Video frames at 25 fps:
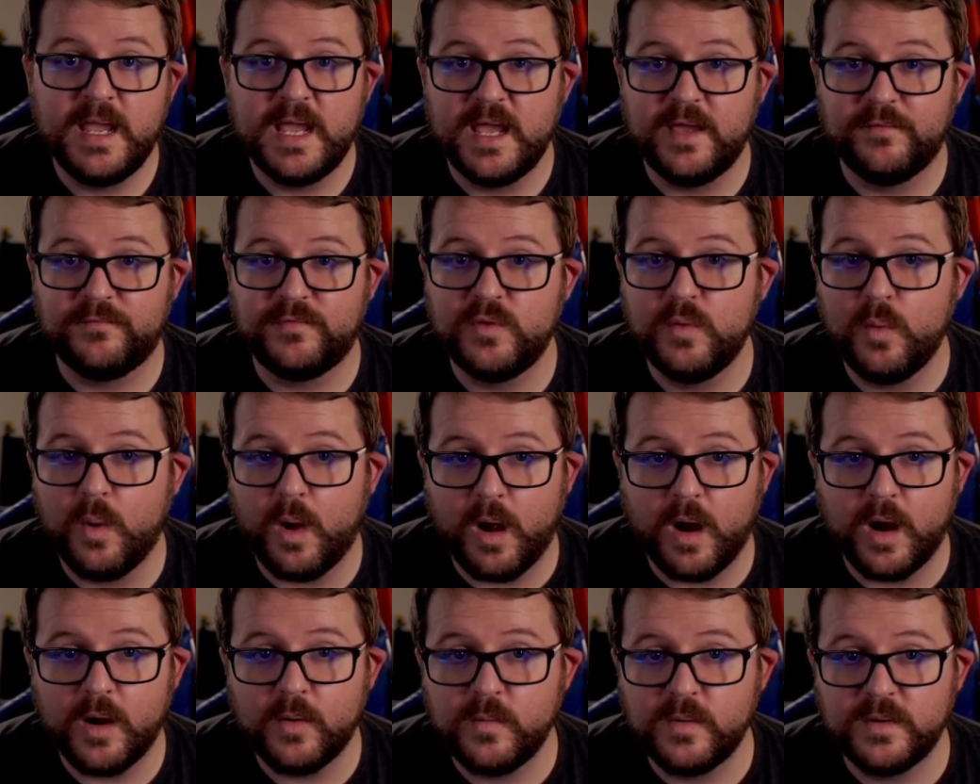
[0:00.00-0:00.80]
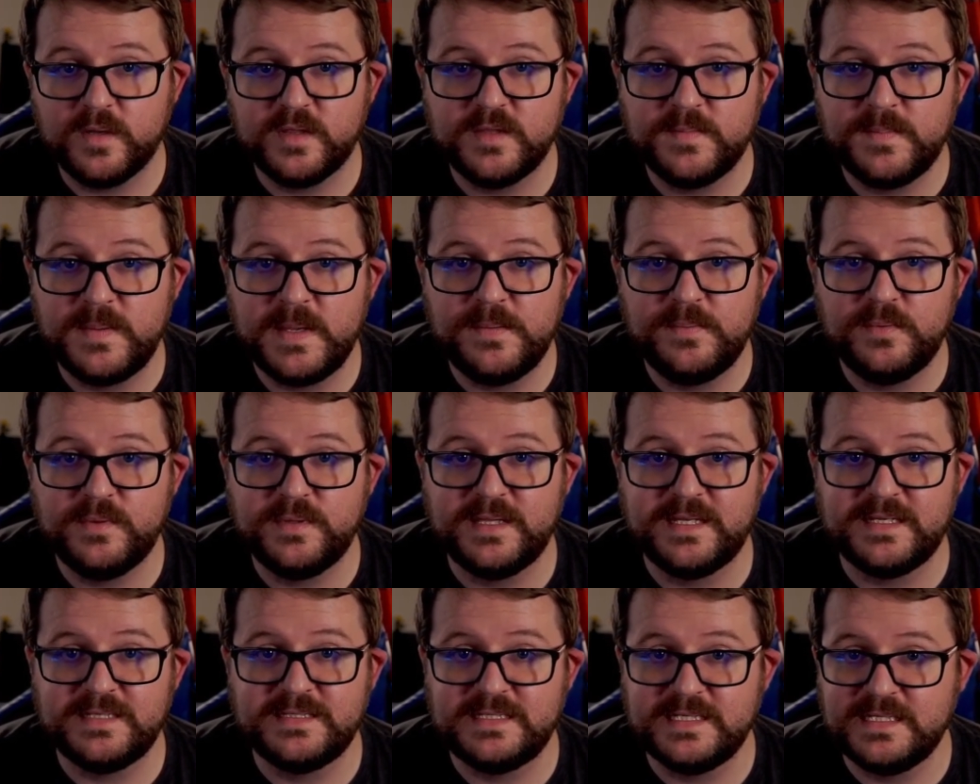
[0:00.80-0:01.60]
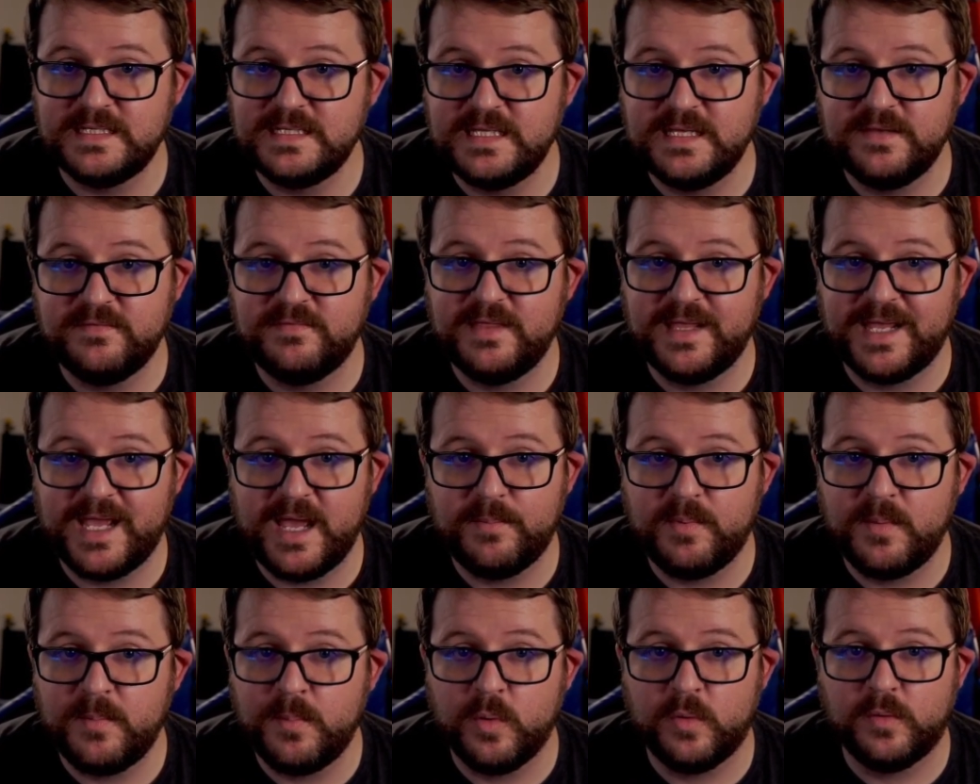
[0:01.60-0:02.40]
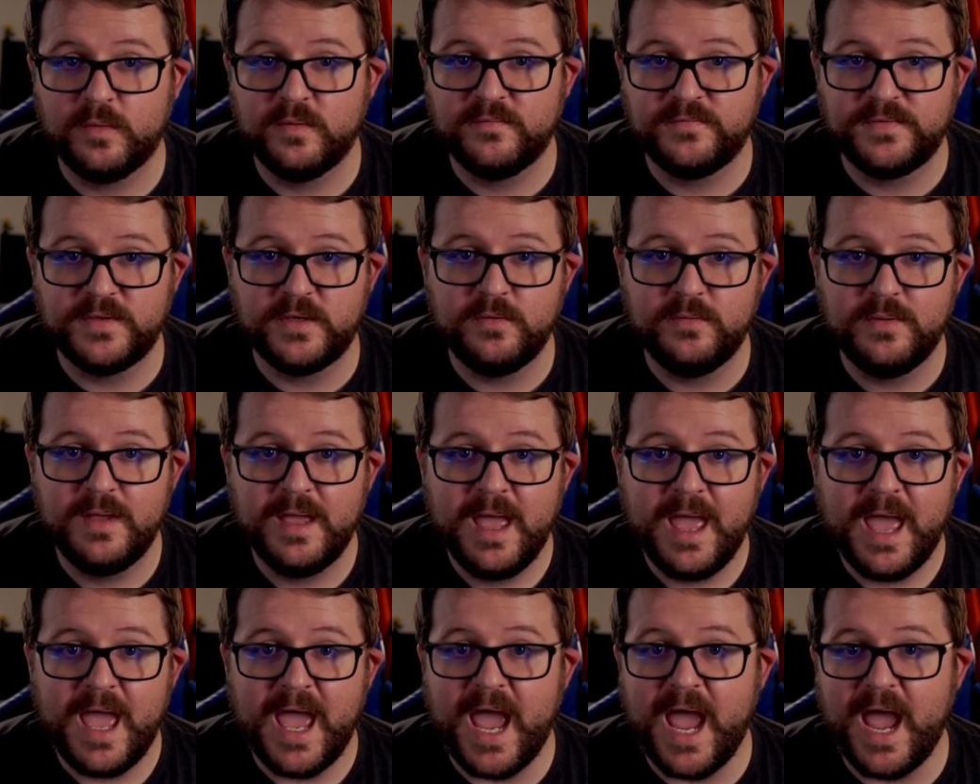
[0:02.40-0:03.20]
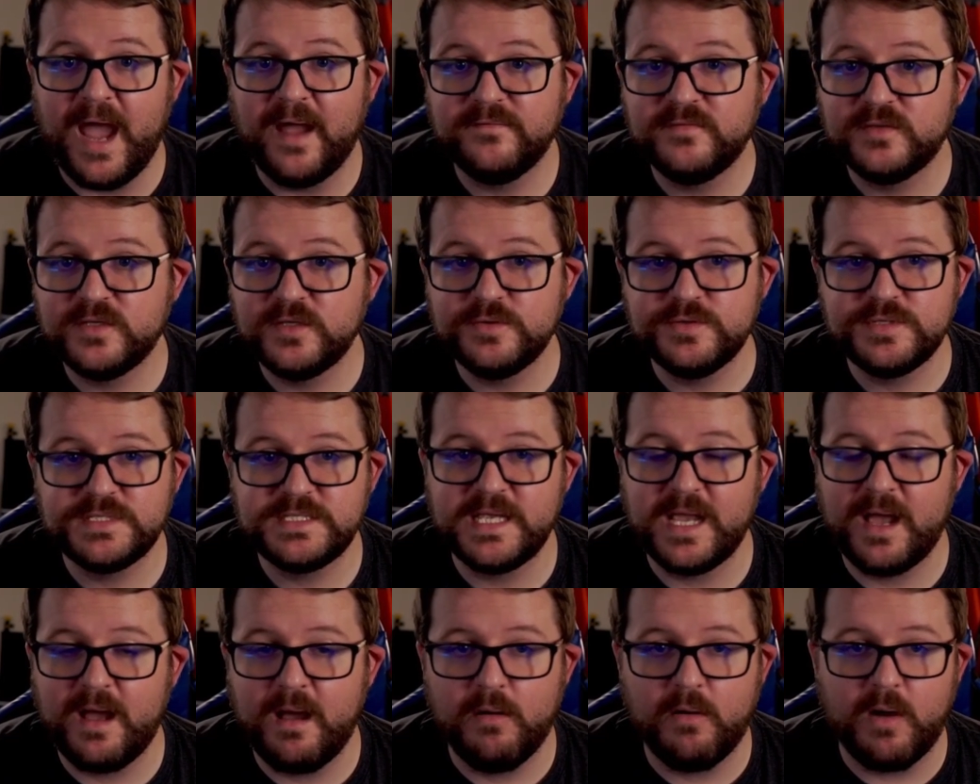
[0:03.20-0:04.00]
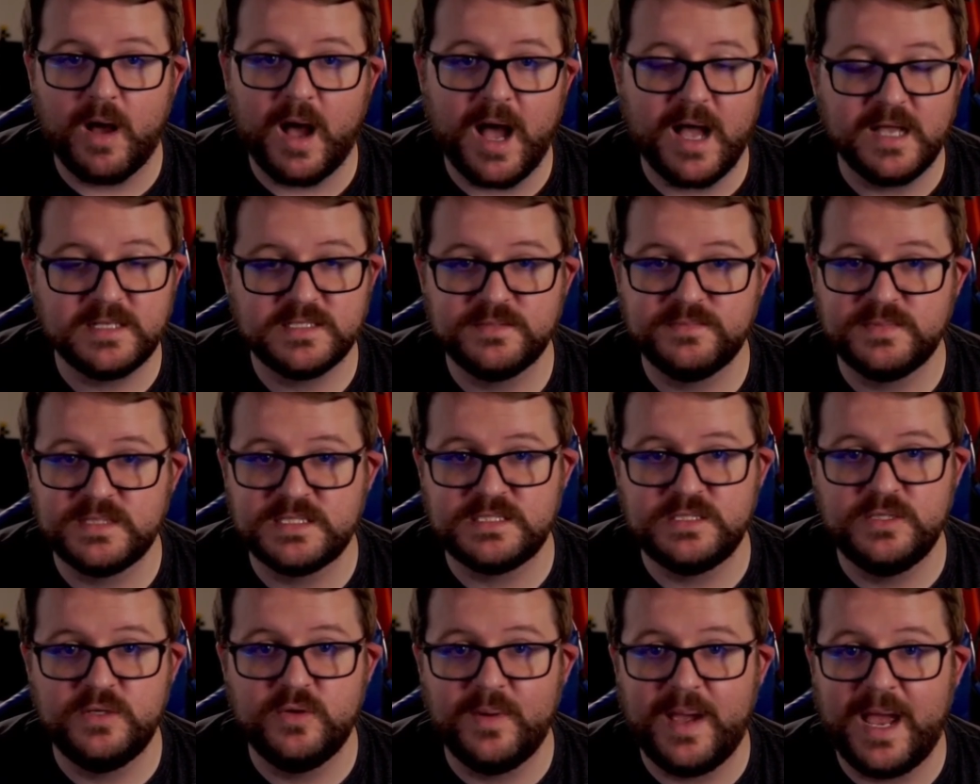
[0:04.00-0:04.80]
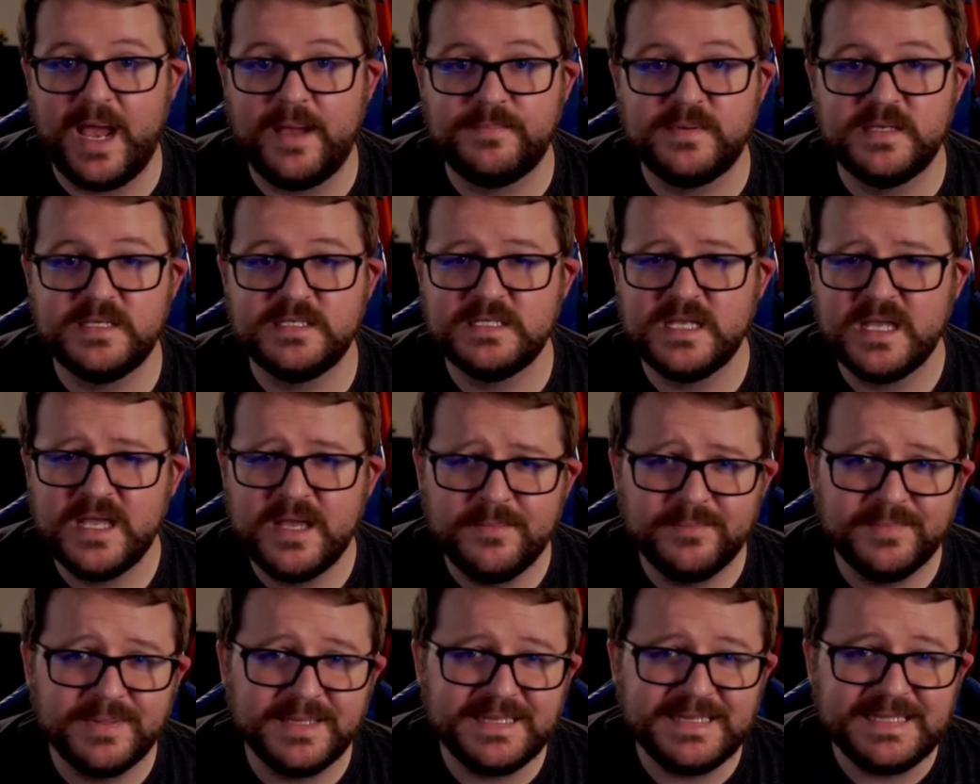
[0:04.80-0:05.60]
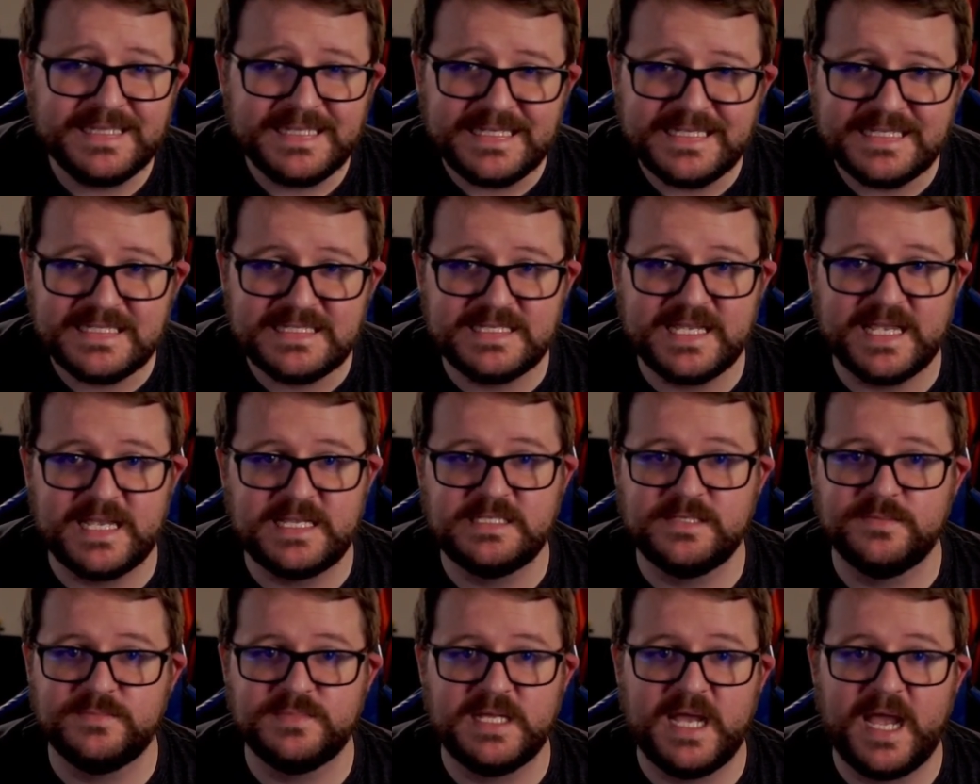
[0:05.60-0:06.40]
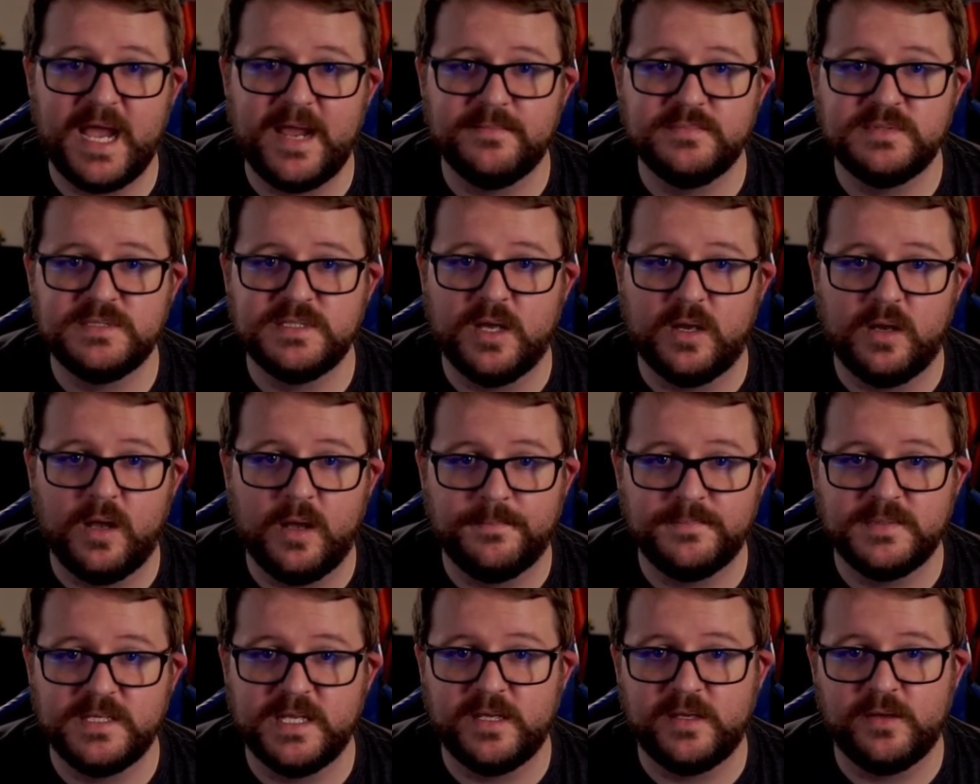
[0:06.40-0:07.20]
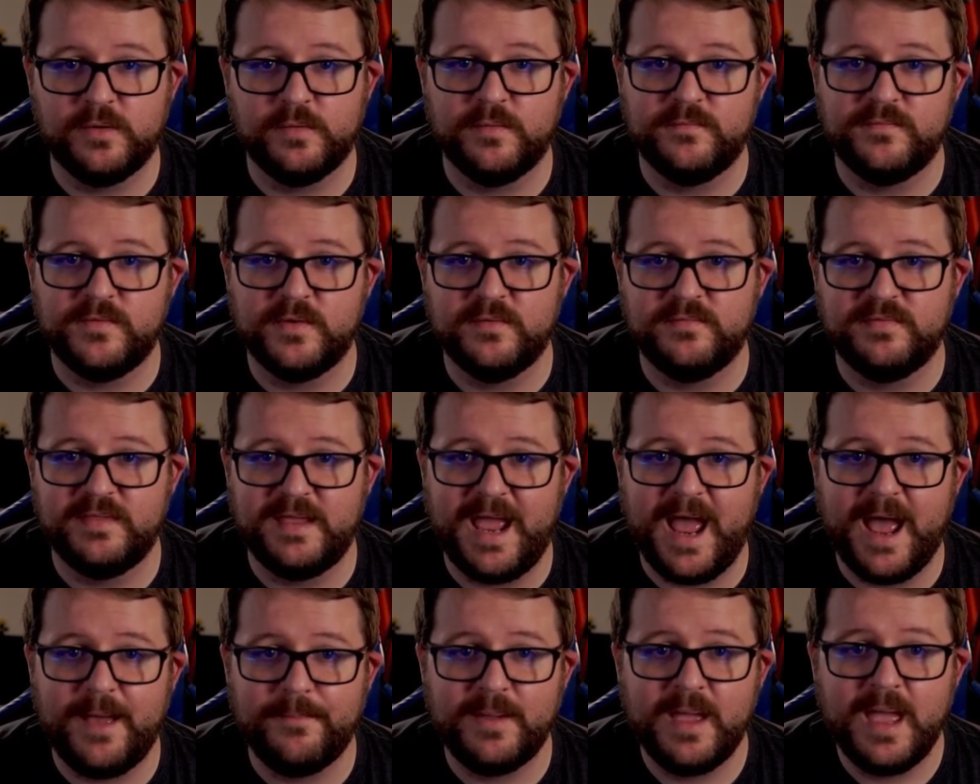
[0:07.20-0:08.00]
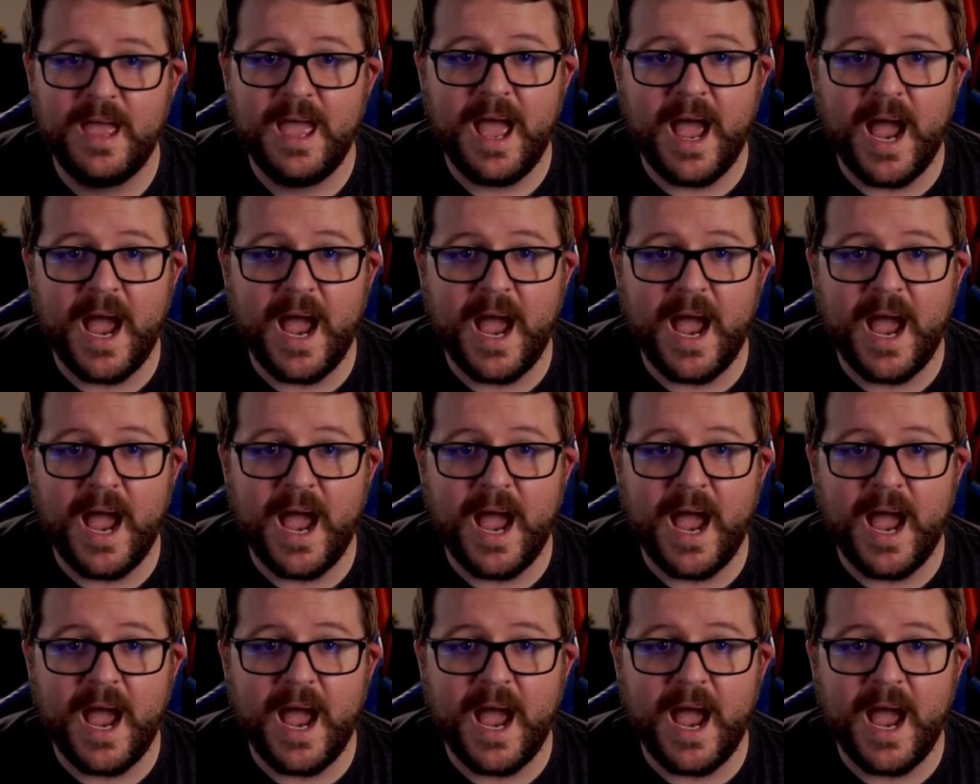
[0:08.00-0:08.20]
If you are one of the people that did give the app a poor review, after you see how awesome this new app is, please take some time to update your review of the app.